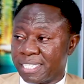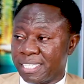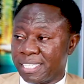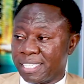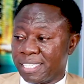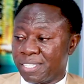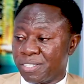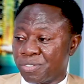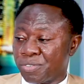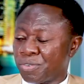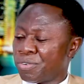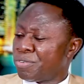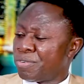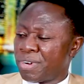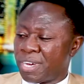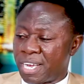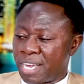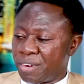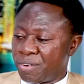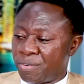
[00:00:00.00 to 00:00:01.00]
That's true. So
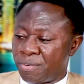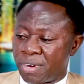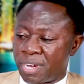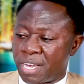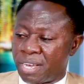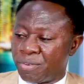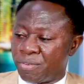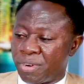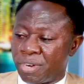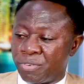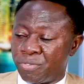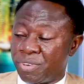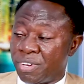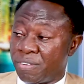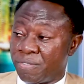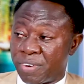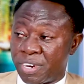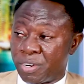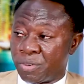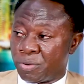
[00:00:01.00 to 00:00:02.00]
you are you are you are
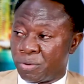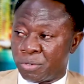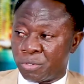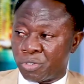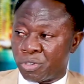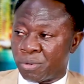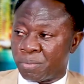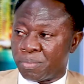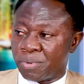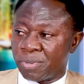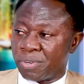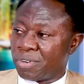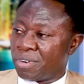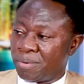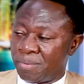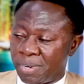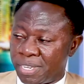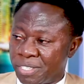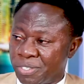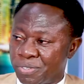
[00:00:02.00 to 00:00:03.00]
doing a very good job. Amen.
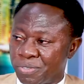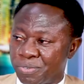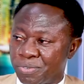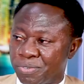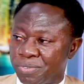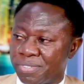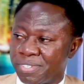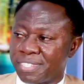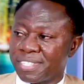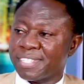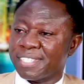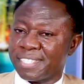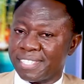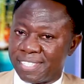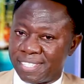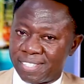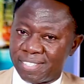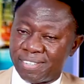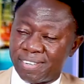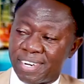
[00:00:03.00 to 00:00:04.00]
God bless you.
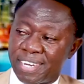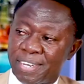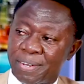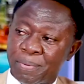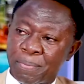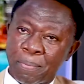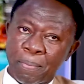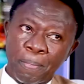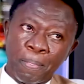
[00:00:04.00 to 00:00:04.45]
Amen. Right.